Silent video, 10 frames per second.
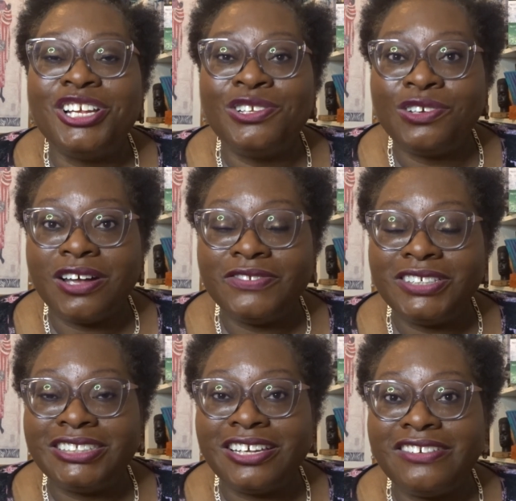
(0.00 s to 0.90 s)
Look
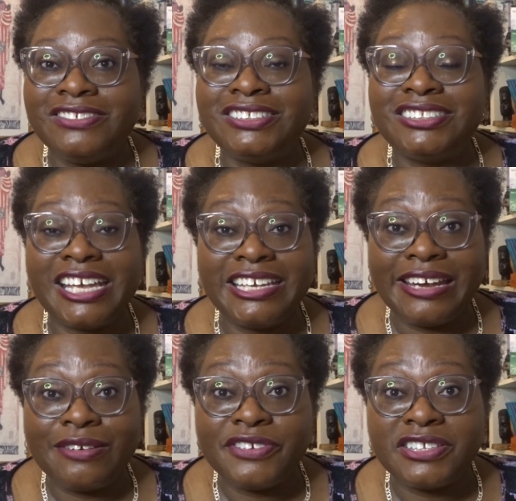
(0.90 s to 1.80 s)
after yourselves. Take
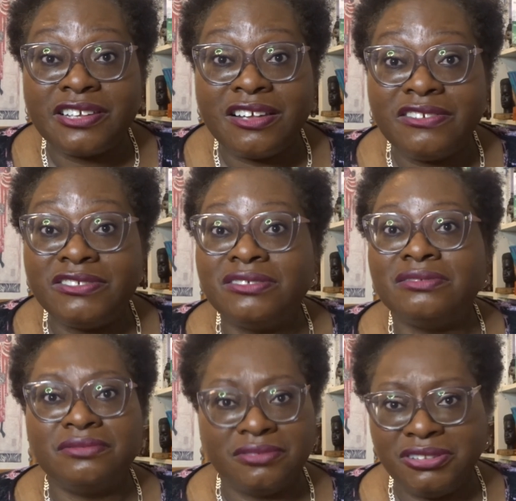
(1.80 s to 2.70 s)
care of yourselves.
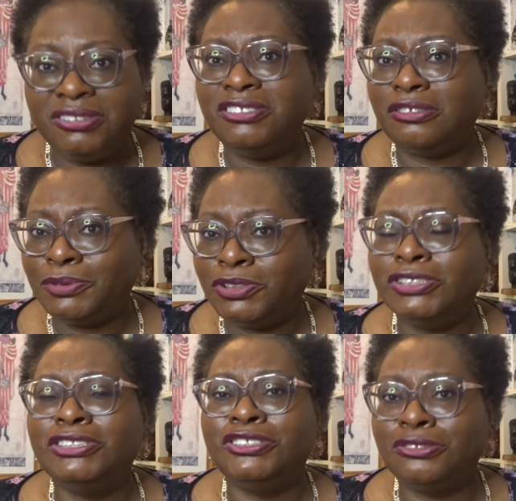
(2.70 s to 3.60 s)
Use the
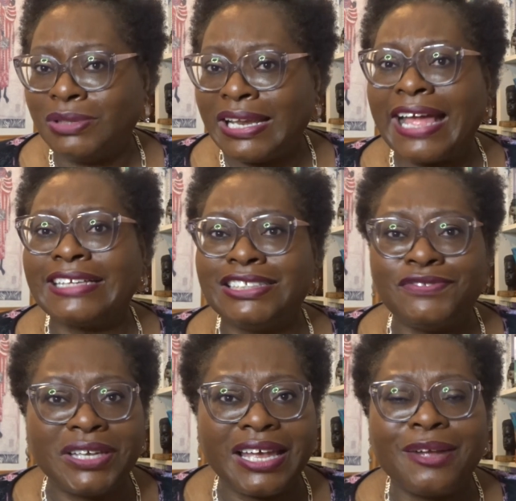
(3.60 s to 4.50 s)
opportunity to relax
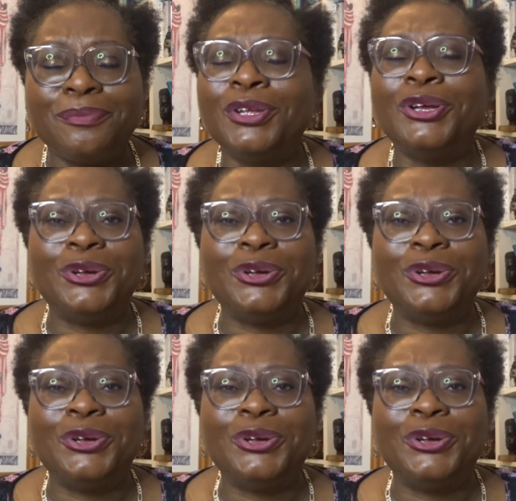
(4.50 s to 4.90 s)
if you can.